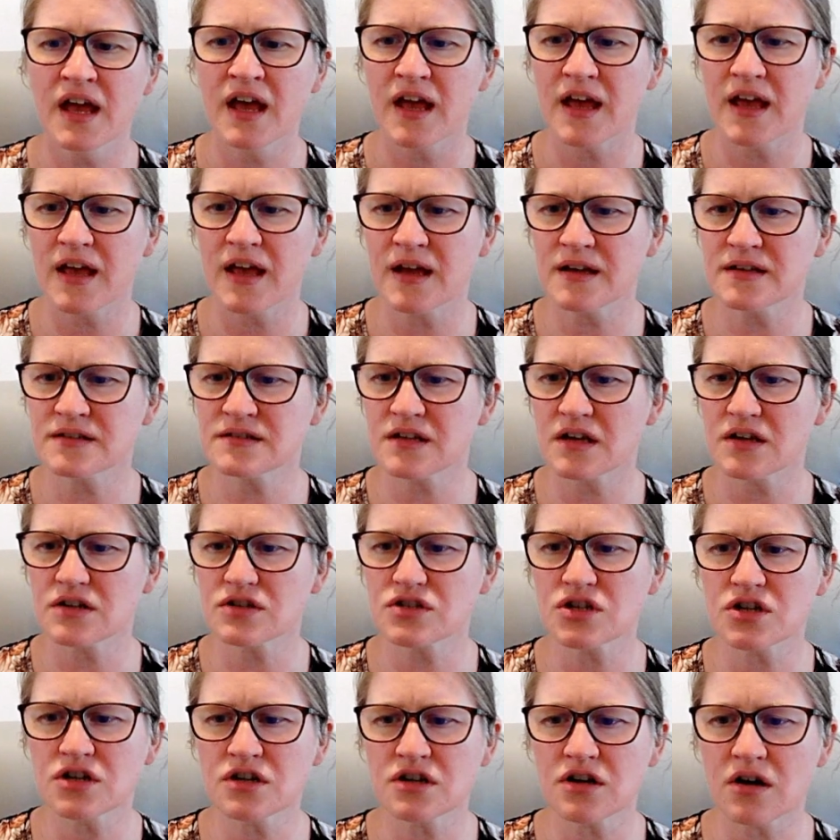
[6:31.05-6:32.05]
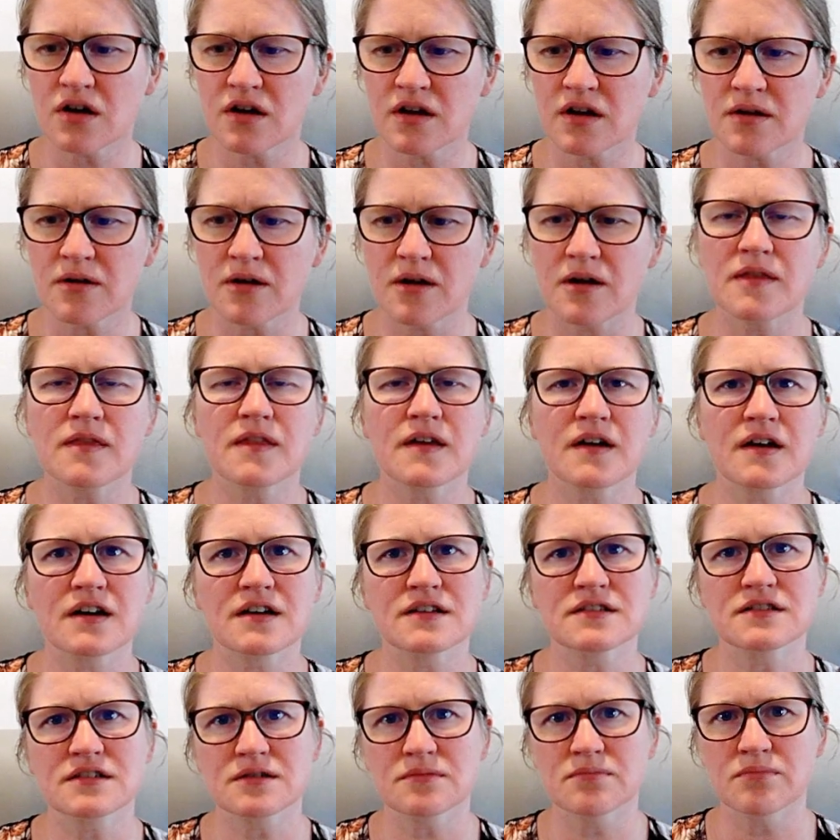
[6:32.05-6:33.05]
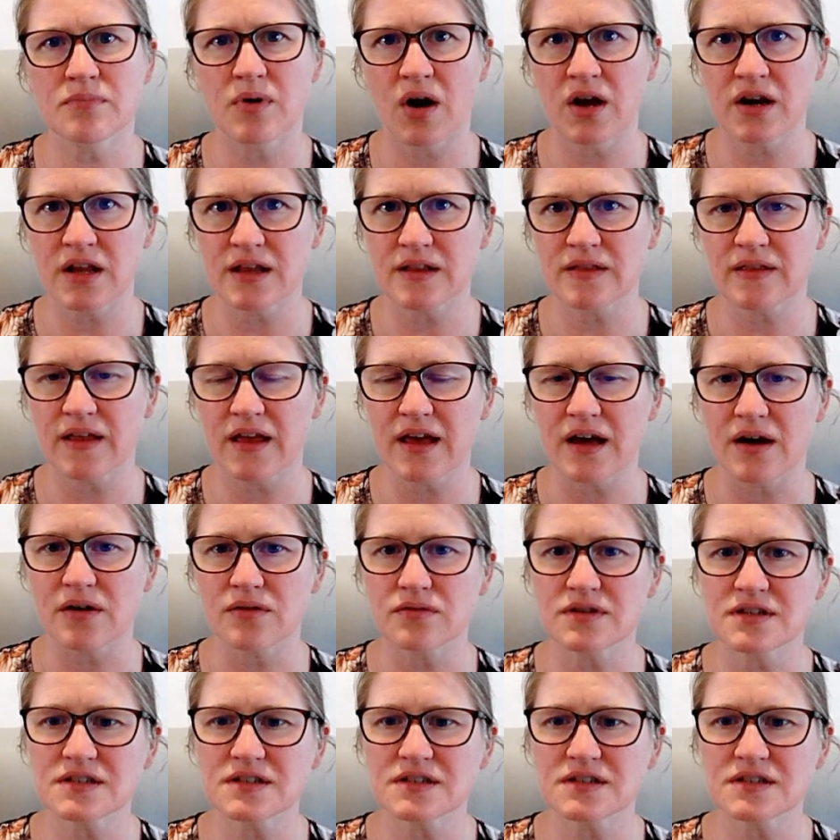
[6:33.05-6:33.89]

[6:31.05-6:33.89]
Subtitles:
is turn on the custom body layout.